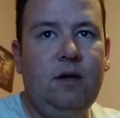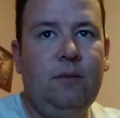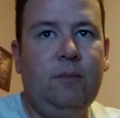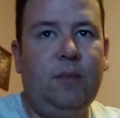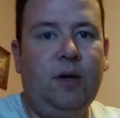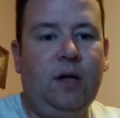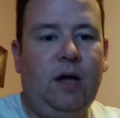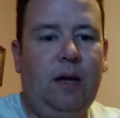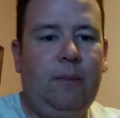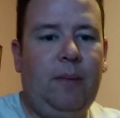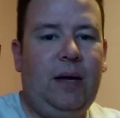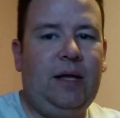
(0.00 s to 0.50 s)

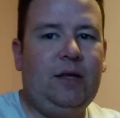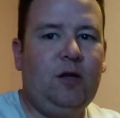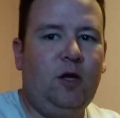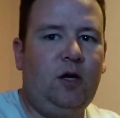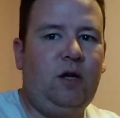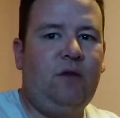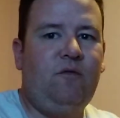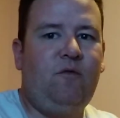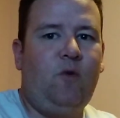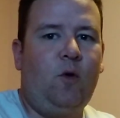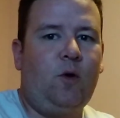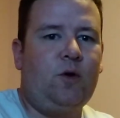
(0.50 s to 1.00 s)
But I'm not
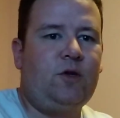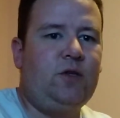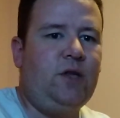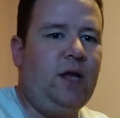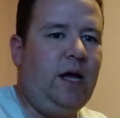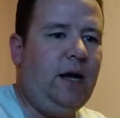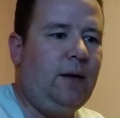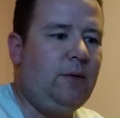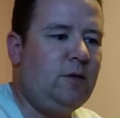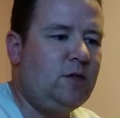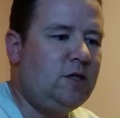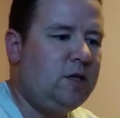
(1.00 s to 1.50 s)
looking forward to
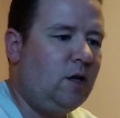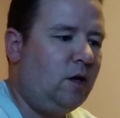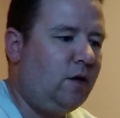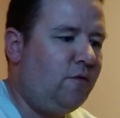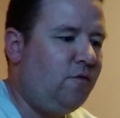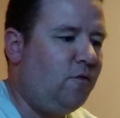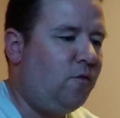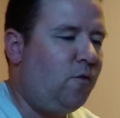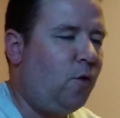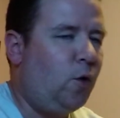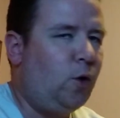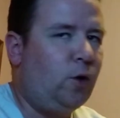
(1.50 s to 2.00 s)
that. I'm just looking
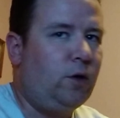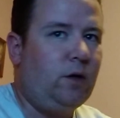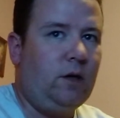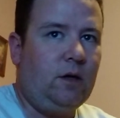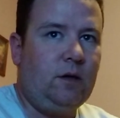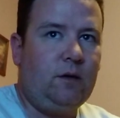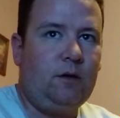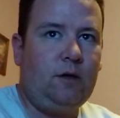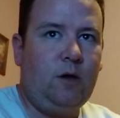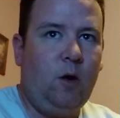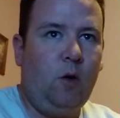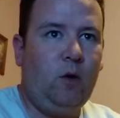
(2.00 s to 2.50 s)
forward
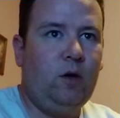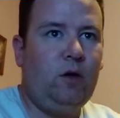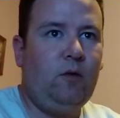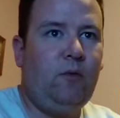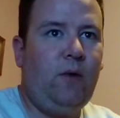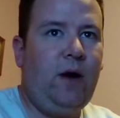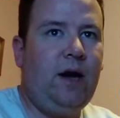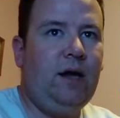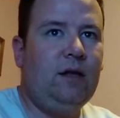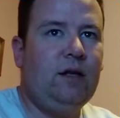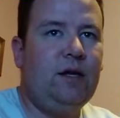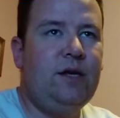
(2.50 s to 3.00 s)
to going to
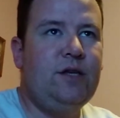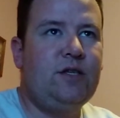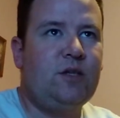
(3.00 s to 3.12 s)
rally,